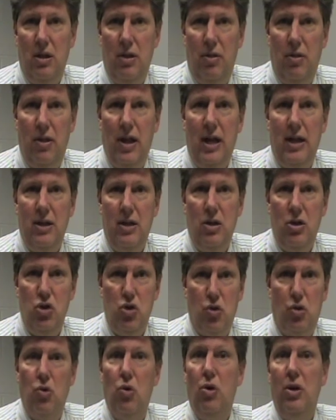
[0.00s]
that
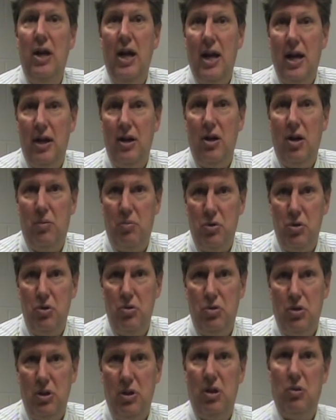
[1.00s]
you're going to end up
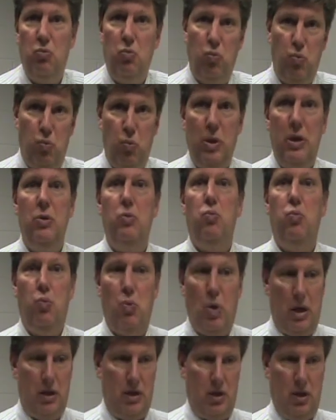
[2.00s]
using, and we
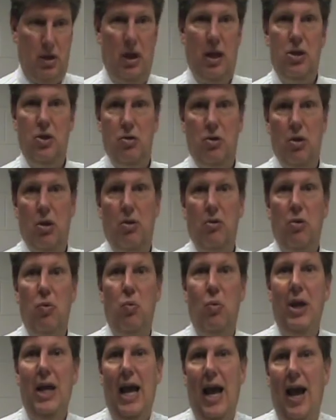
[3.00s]
want to let you know that
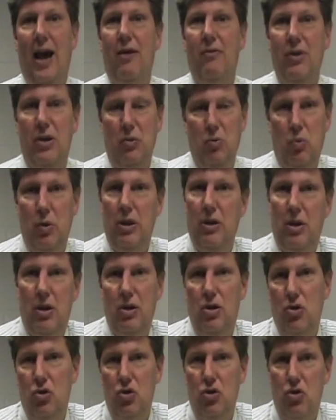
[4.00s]
we have it and we think
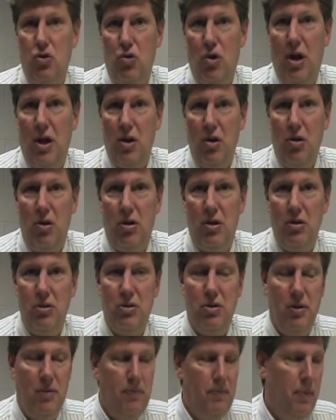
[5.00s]
you should try ours.
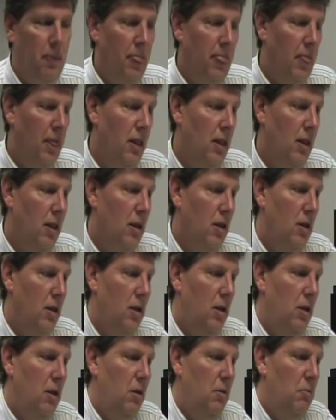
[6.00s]

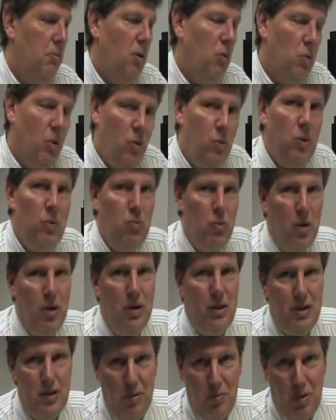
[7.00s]
But what we
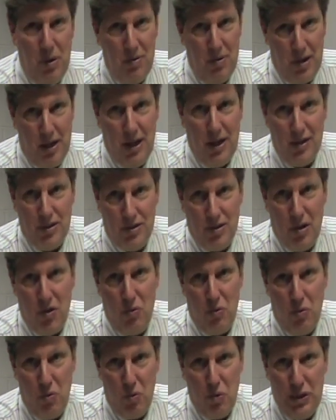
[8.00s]
really,
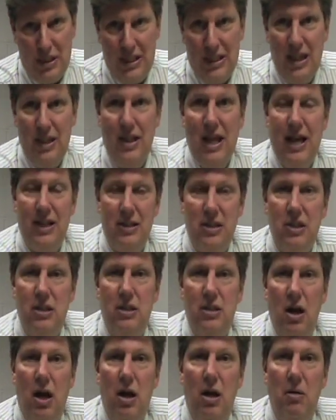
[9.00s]
so we see that
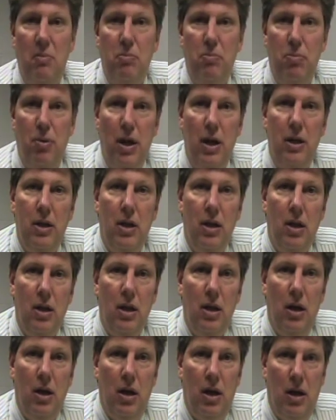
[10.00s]
some, but
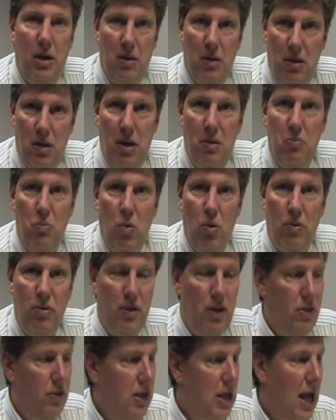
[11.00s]
and more
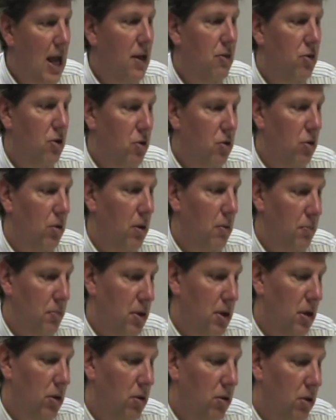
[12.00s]
than the ethical
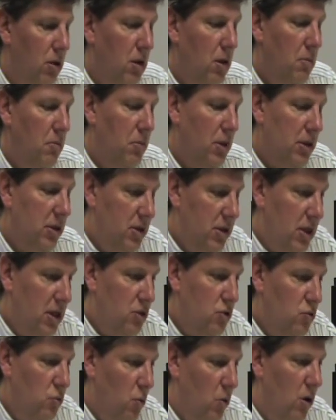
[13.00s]
appeal. But
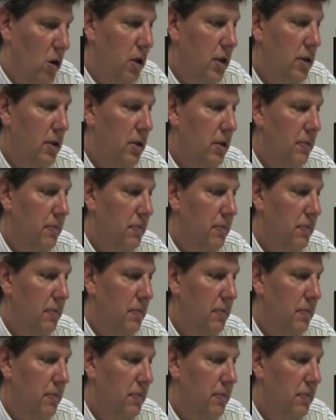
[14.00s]
this one,